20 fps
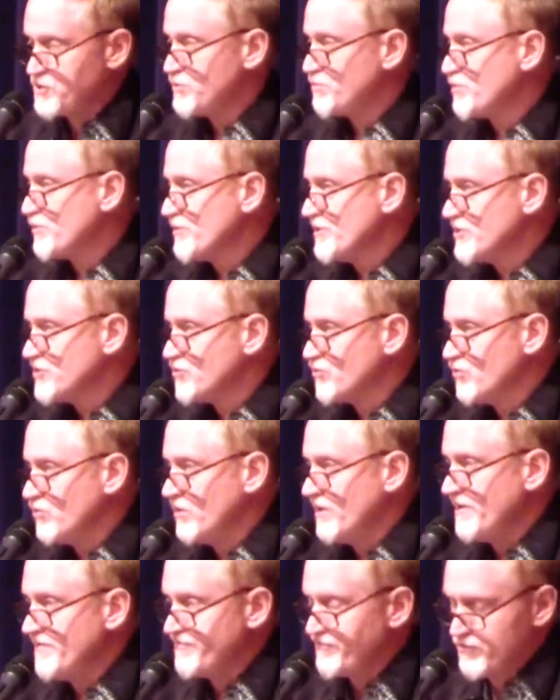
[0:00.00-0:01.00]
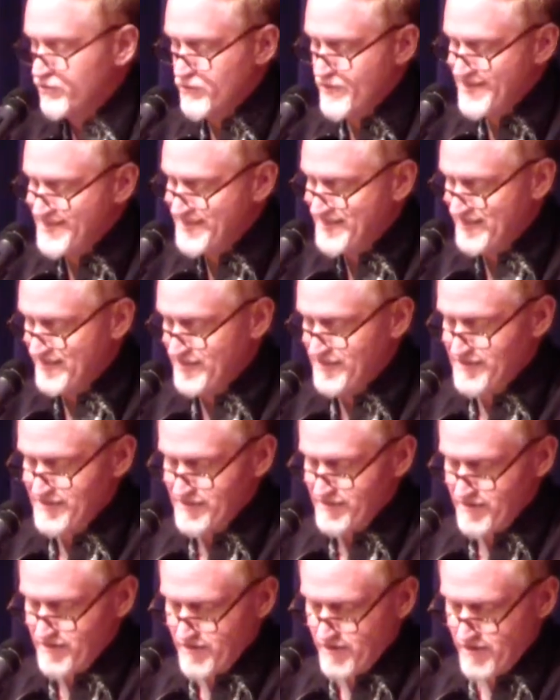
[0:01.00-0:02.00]
spiritual
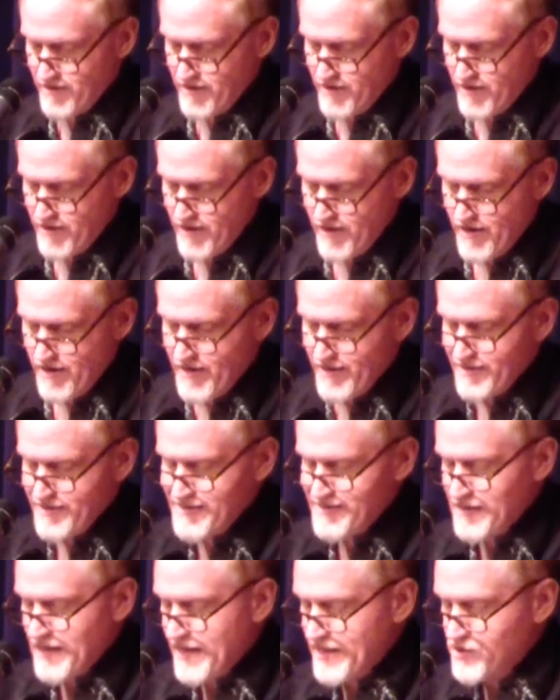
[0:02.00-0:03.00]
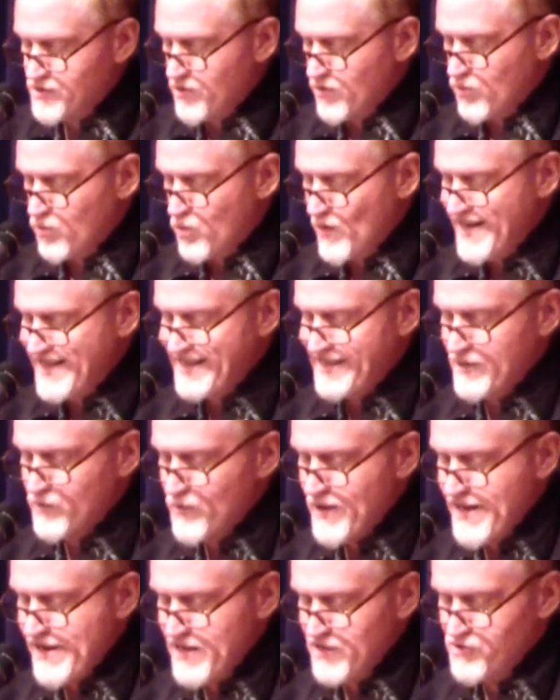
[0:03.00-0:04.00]
efflorescence. These lines are rightly
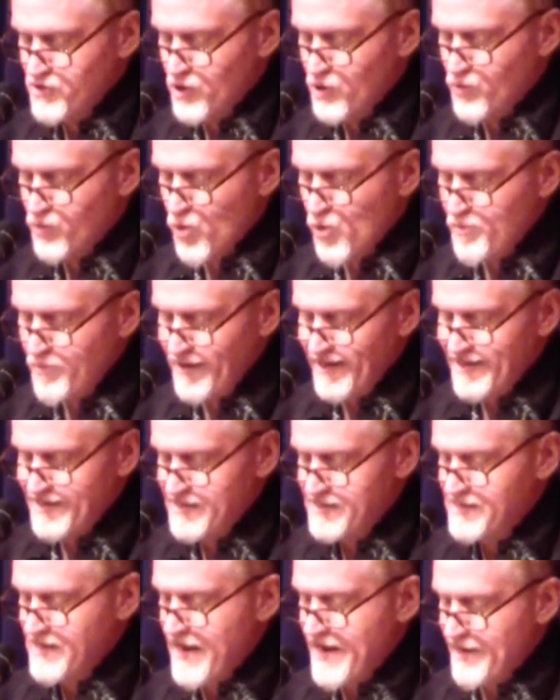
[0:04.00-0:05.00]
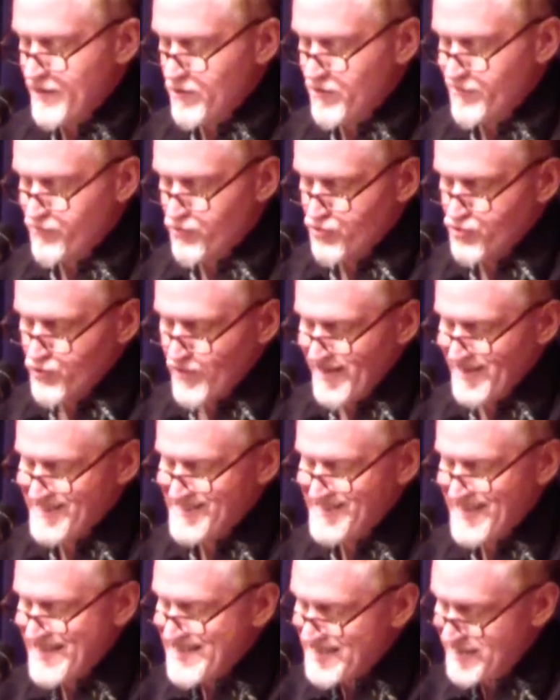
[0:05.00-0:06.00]
read as a groping desire for
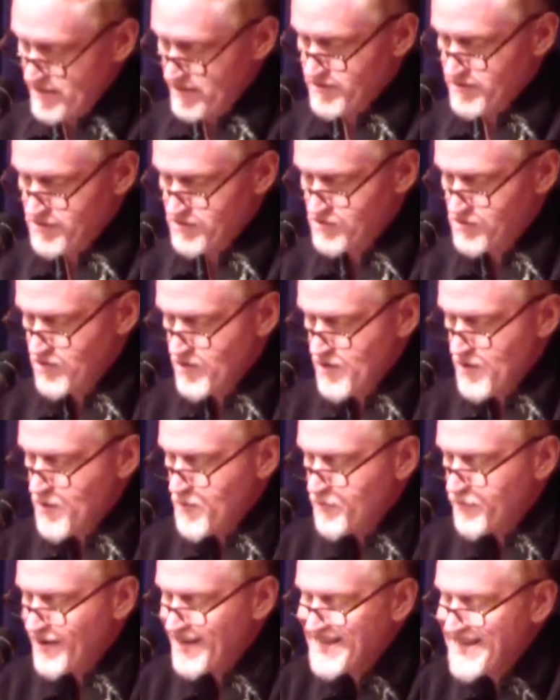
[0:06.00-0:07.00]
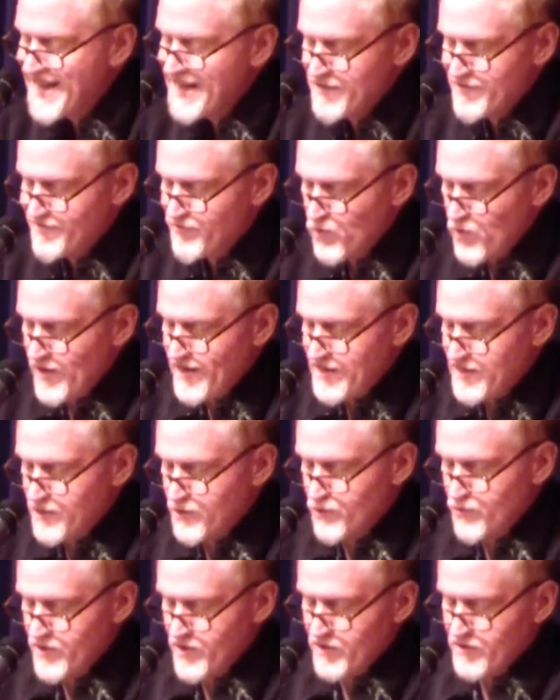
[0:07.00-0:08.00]
transcendence, but I can't avoid
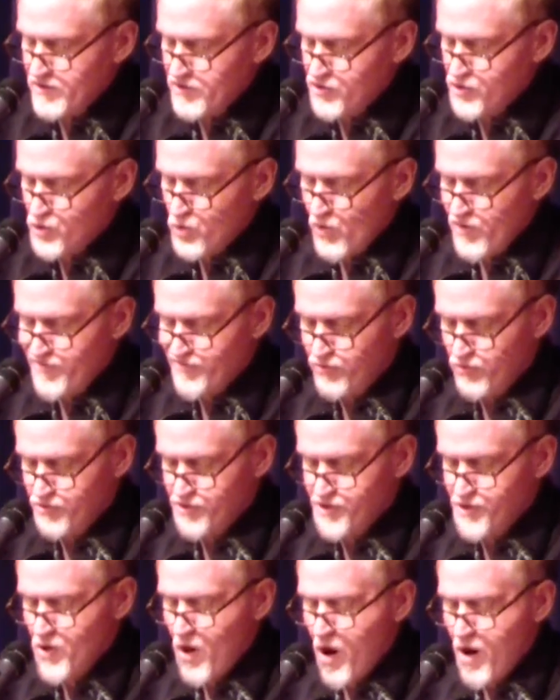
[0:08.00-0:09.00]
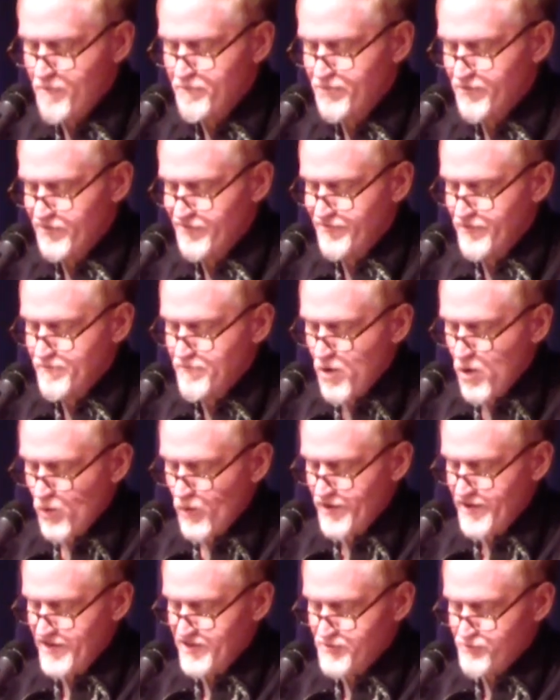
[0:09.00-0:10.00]
hearing the joyful yawp of the
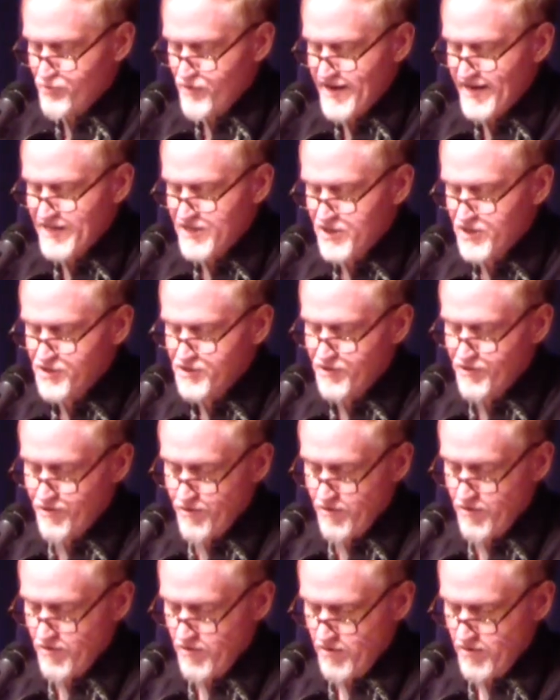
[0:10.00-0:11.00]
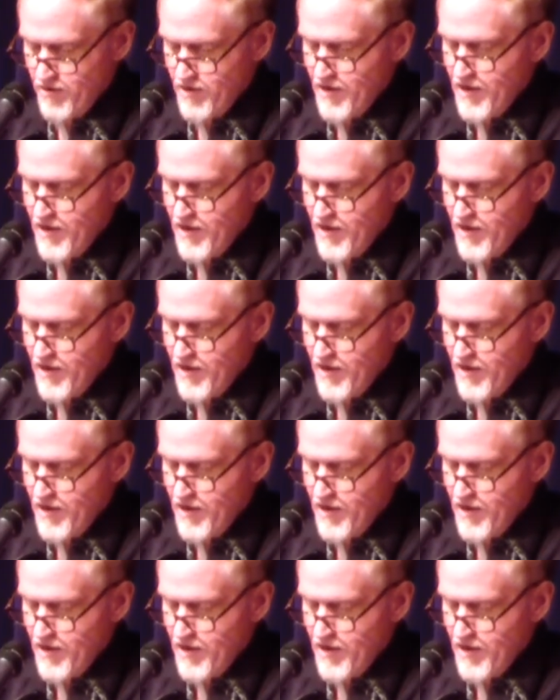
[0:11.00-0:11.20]
poet as practitioner.